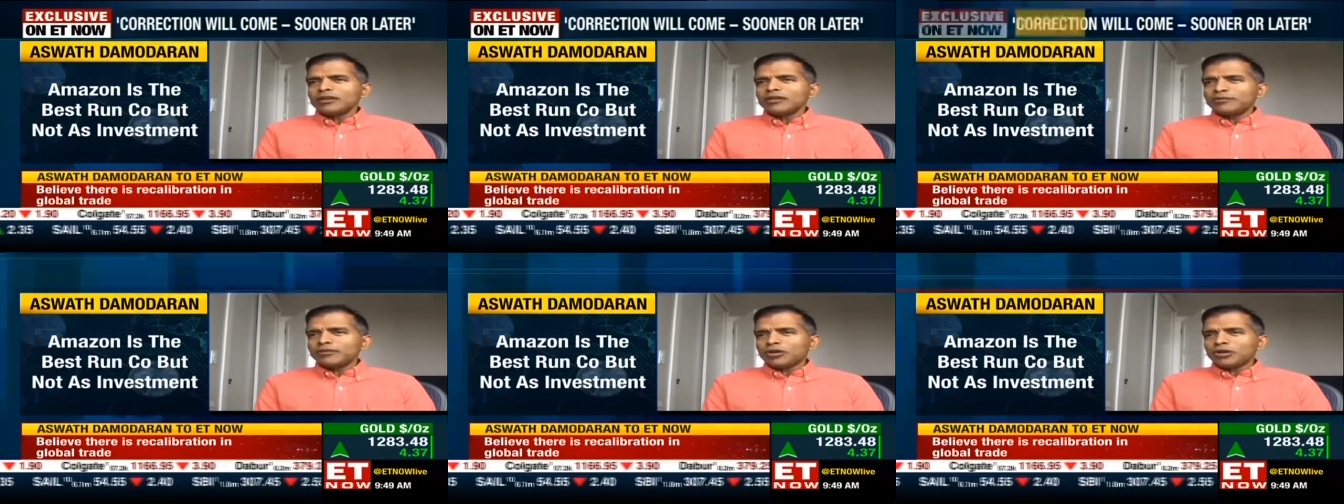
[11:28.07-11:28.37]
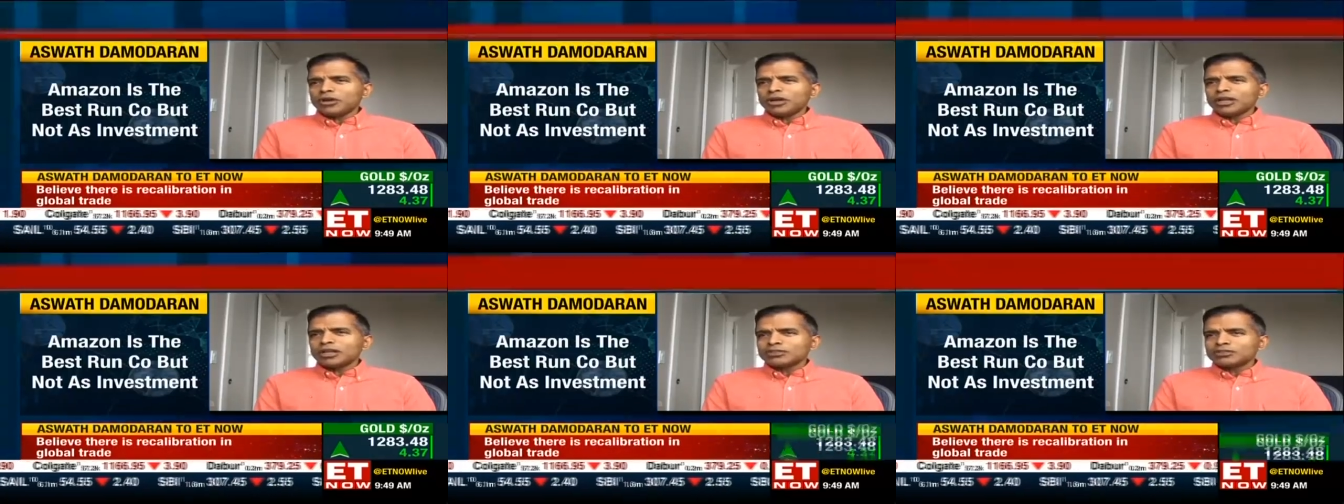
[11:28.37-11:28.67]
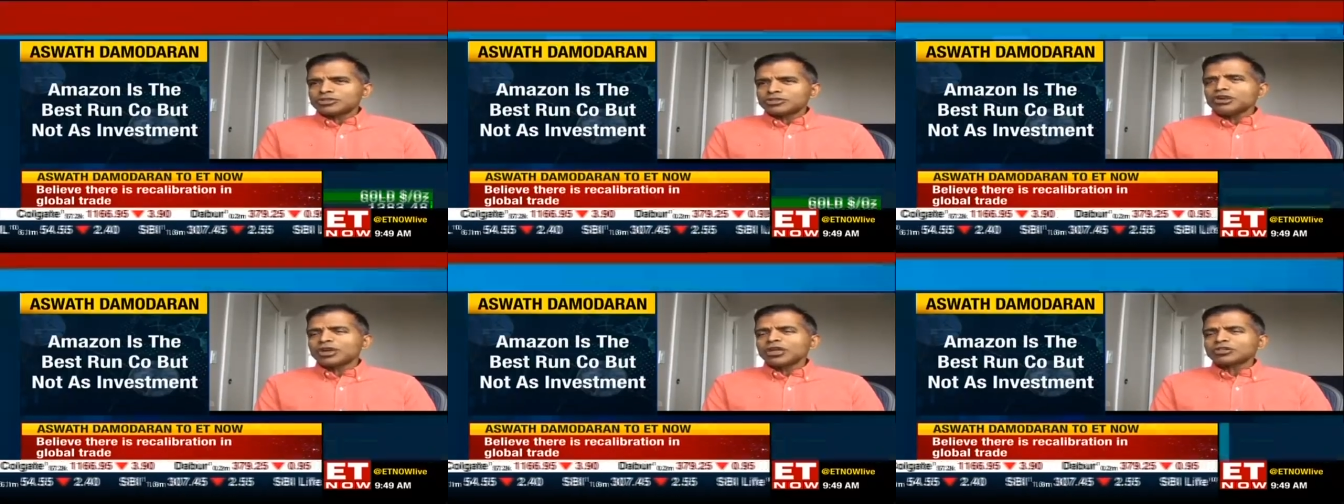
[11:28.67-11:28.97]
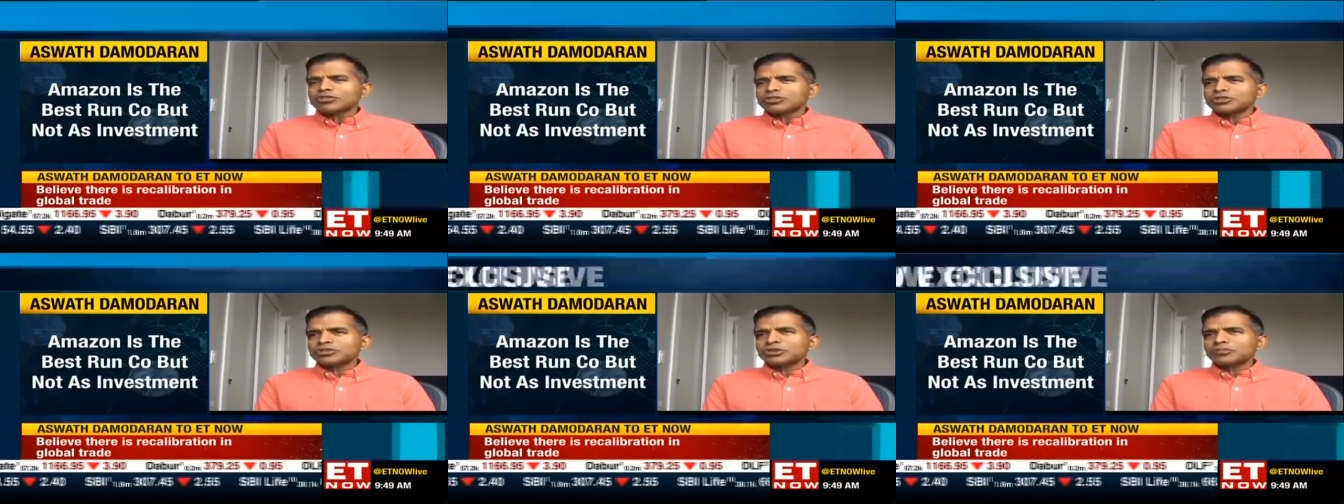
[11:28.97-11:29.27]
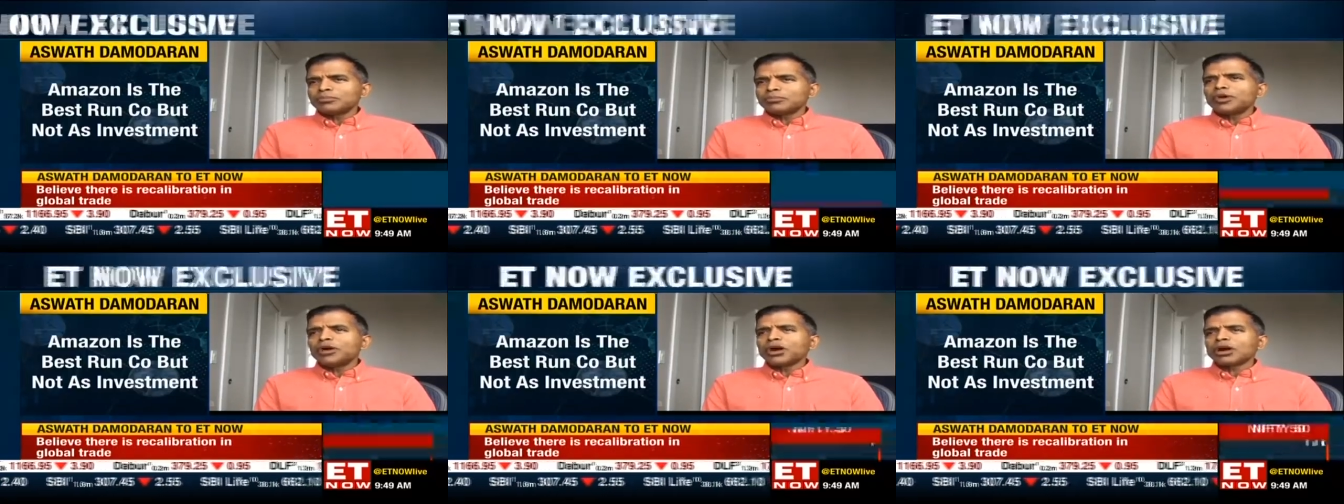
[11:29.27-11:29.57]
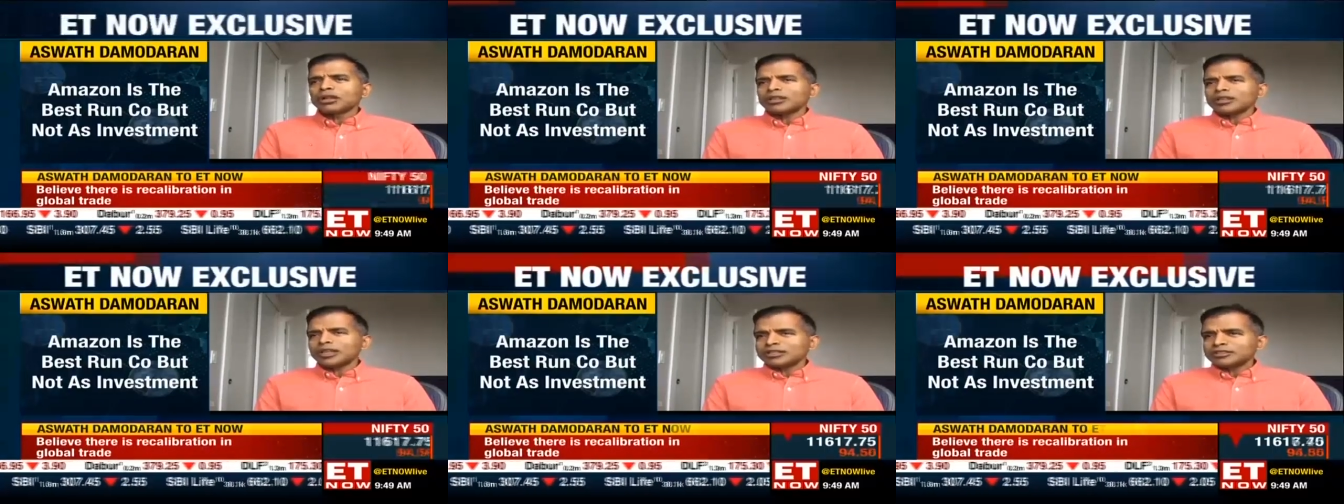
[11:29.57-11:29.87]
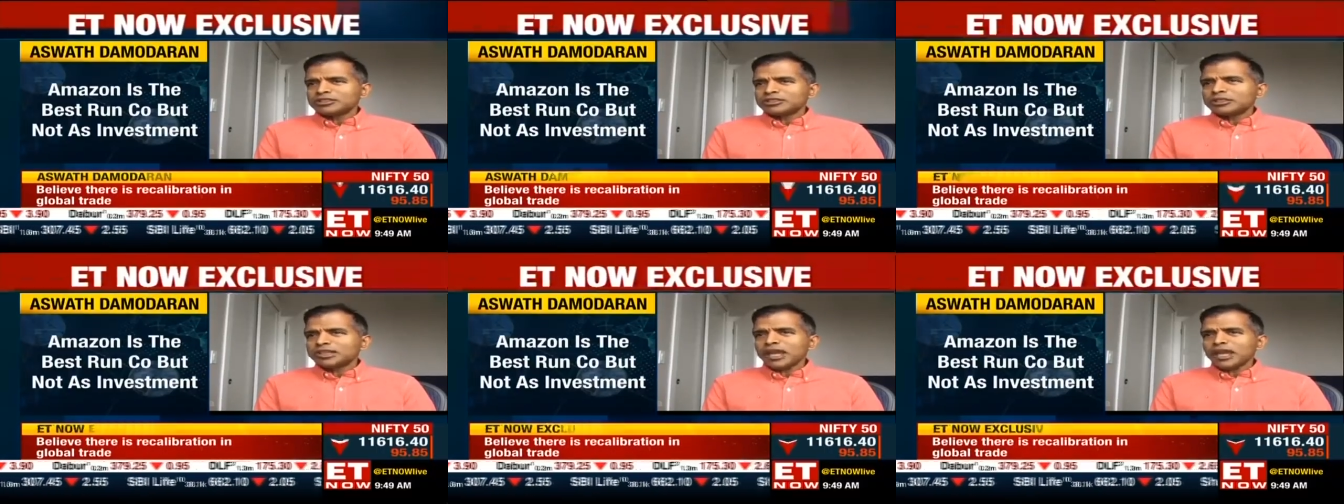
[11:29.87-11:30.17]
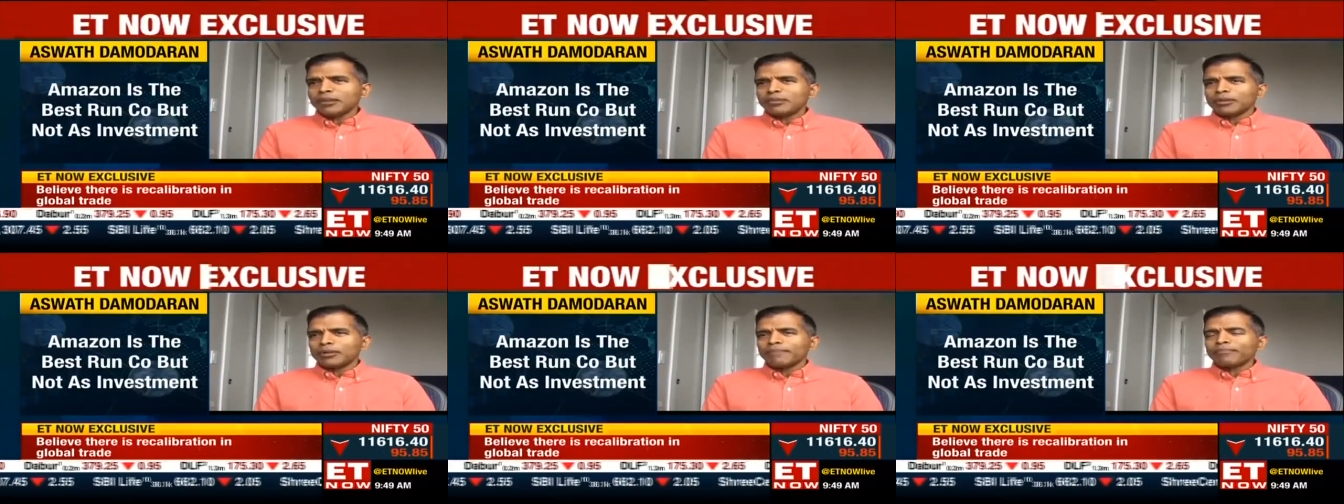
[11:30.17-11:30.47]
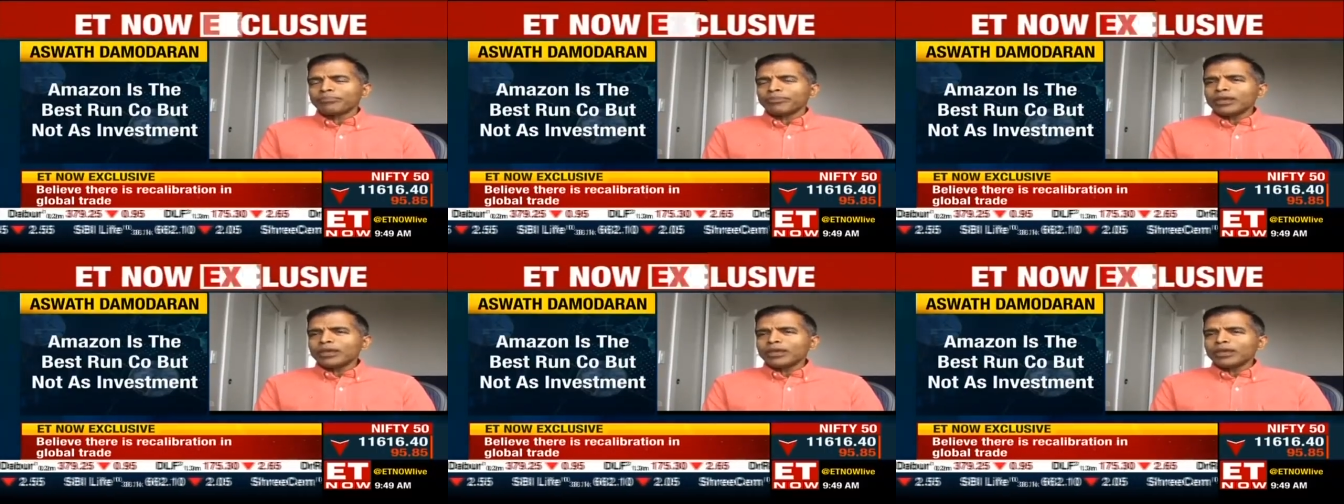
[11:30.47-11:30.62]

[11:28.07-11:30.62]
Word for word: if you're in a structural model that's stable.